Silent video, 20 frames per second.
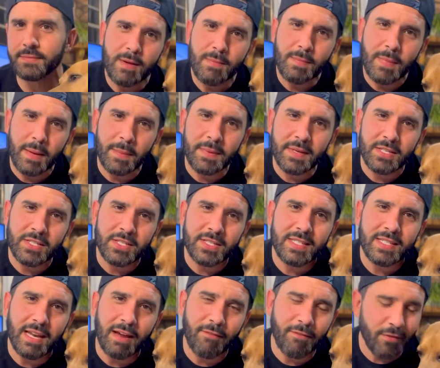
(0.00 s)
Maybe it's
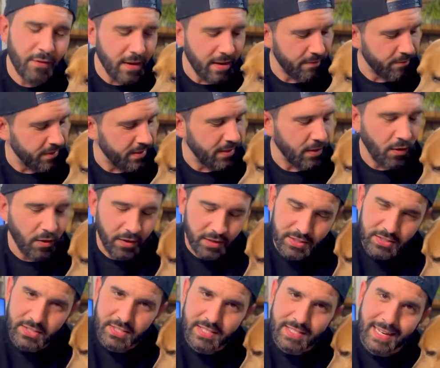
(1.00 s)
just not for every dog,
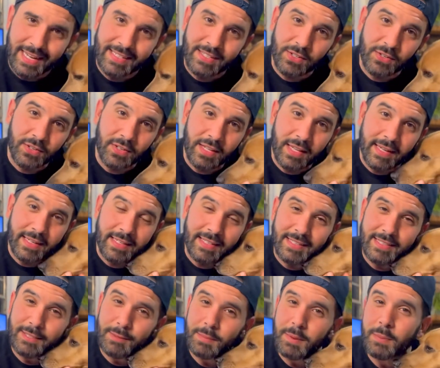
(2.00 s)
it's just not to her
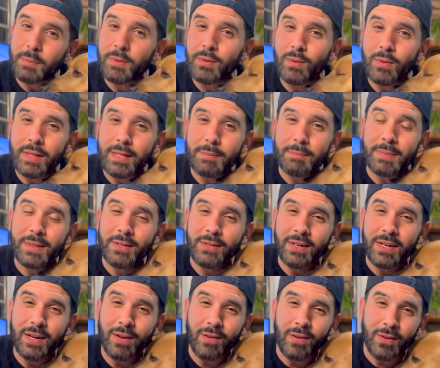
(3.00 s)
liking. Some people don't like
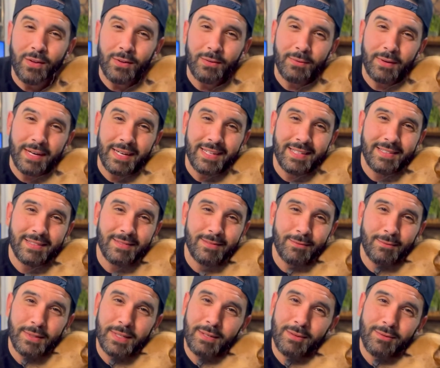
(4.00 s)
beer at all, right?
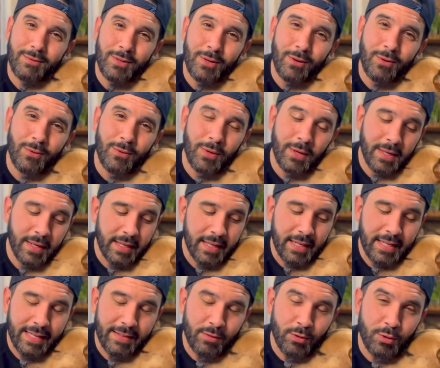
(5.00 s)
We don't know
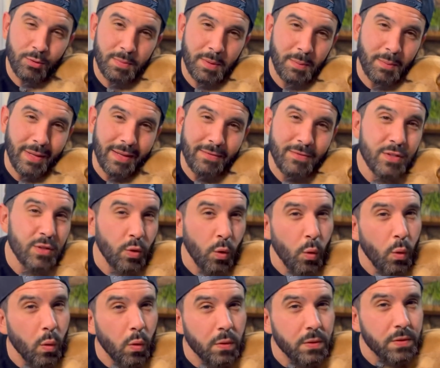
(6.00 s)
if those people have
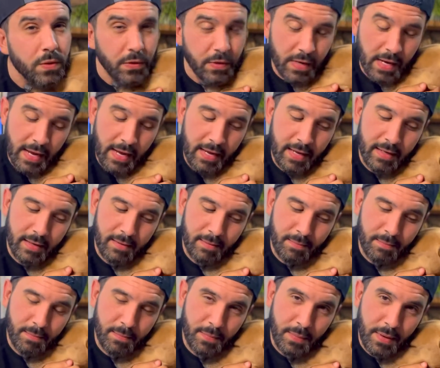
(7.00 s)
souls or not,
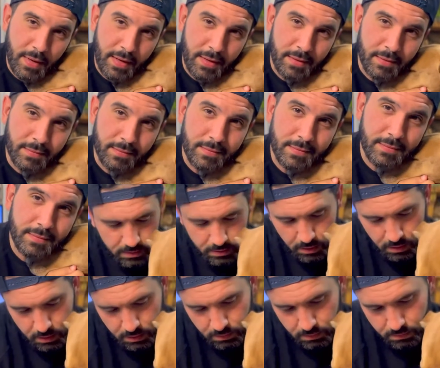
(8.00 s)

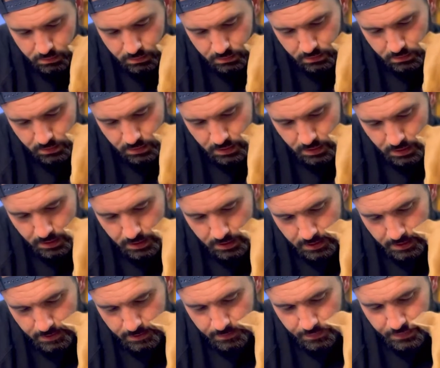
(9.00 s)
but, uh-oh.
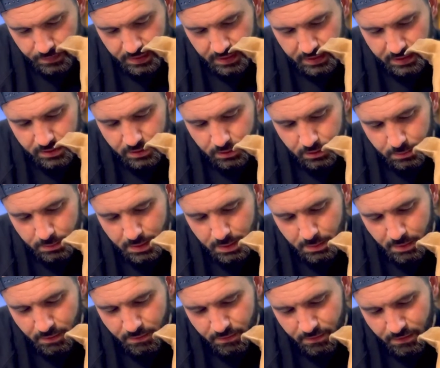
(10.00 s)
It took me
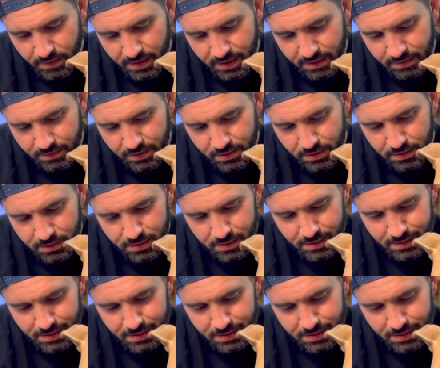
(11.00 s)
about 5 years.